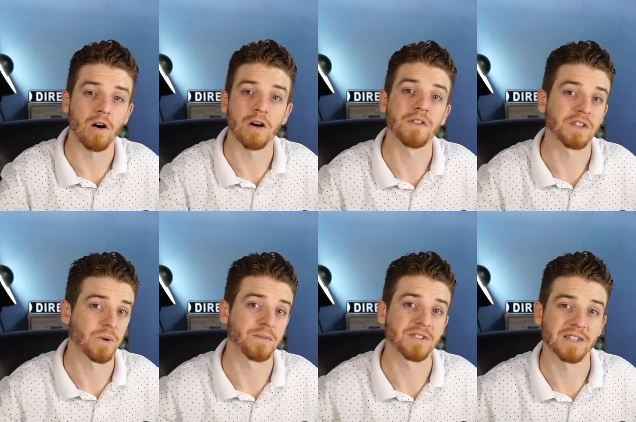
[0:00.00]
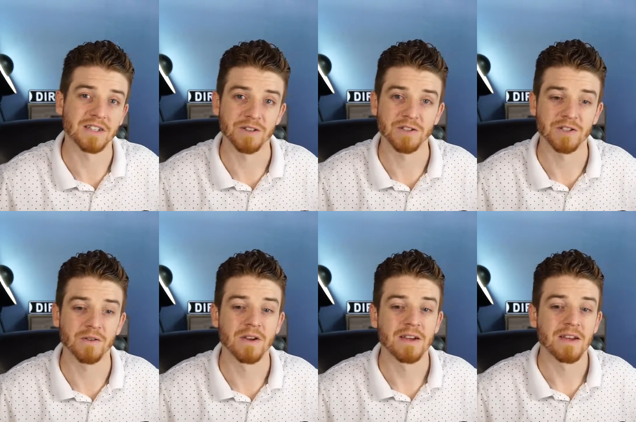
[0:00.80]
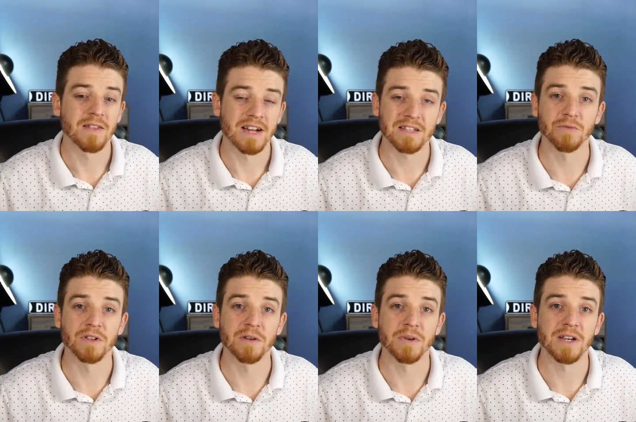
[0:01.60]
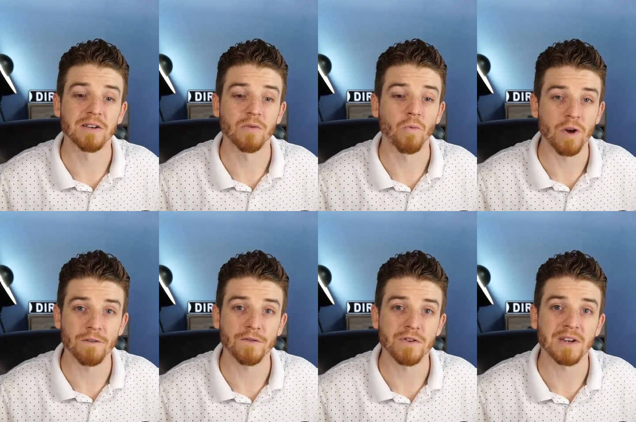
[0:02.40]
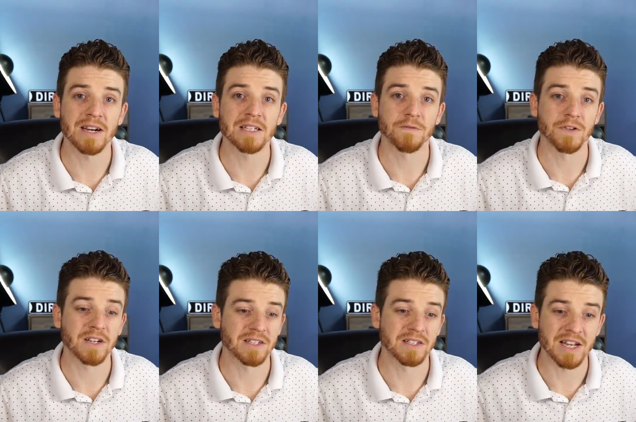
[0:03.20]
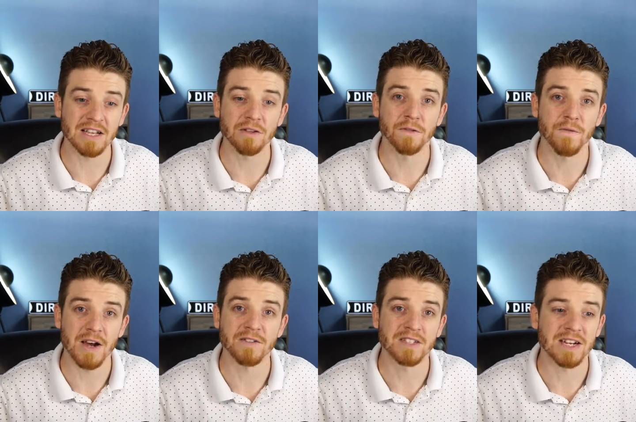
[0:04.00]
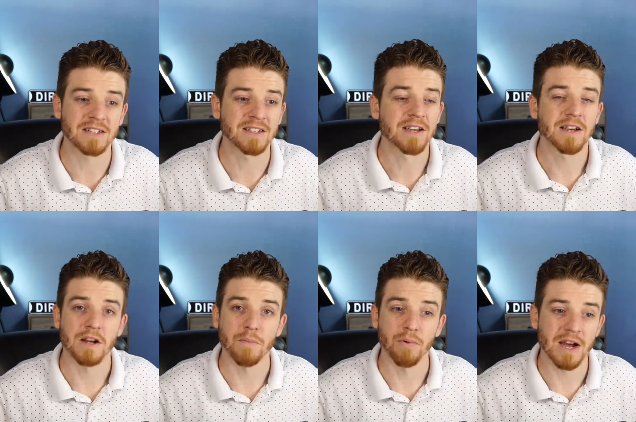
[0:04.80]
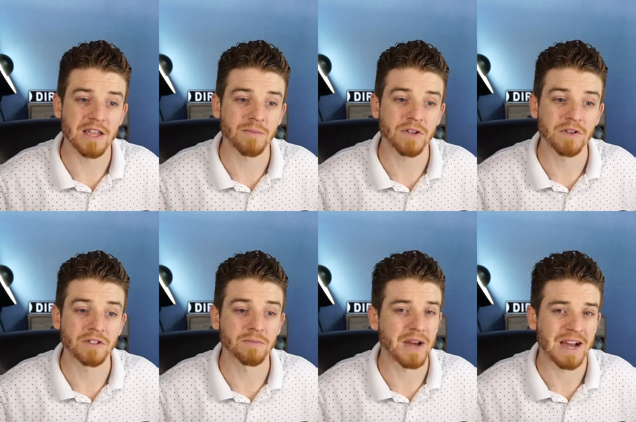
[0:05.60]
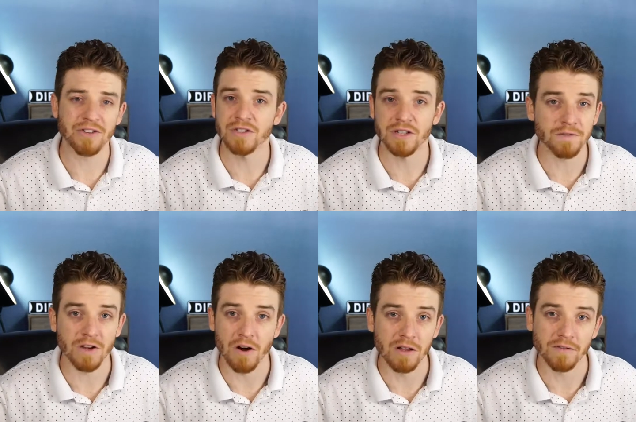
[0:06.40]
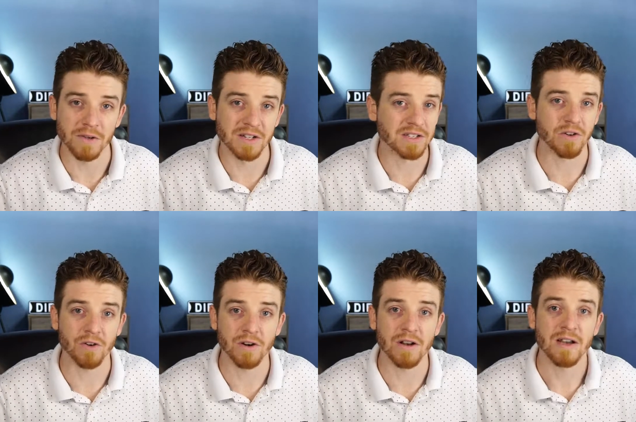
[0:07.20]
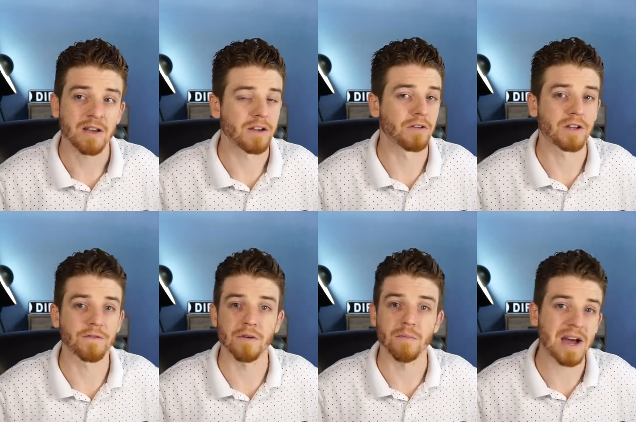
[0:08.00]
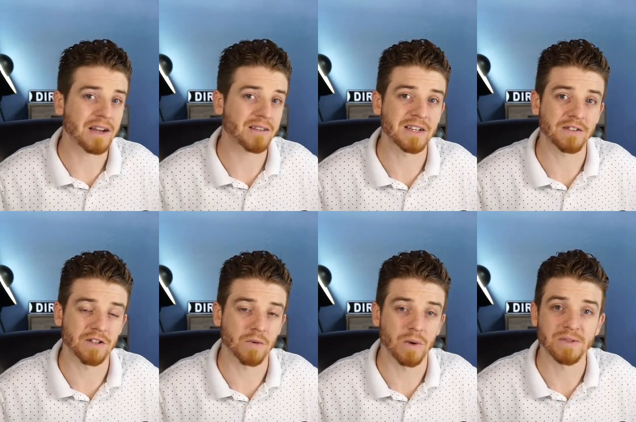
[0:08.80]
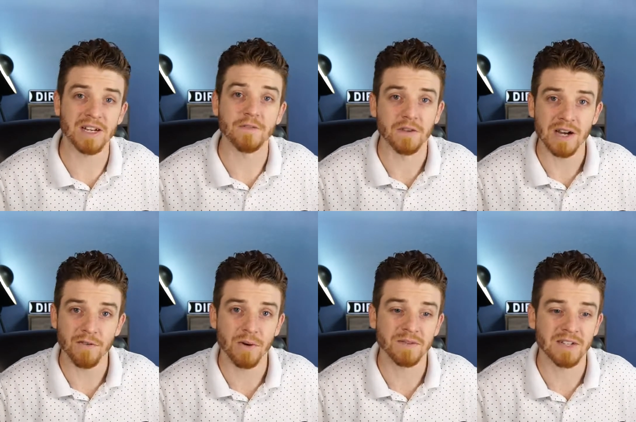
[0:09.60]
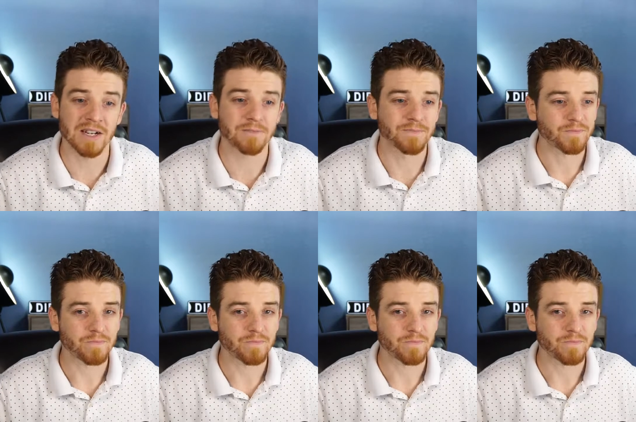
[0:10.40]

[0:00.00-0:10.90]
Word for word: on these websites here. So that's a really big win for you guys. If you guys can take those five sites and apply them and use them, add yourself to all of them. It doesn't hurt. It'll give you a backlink to your website if you have a website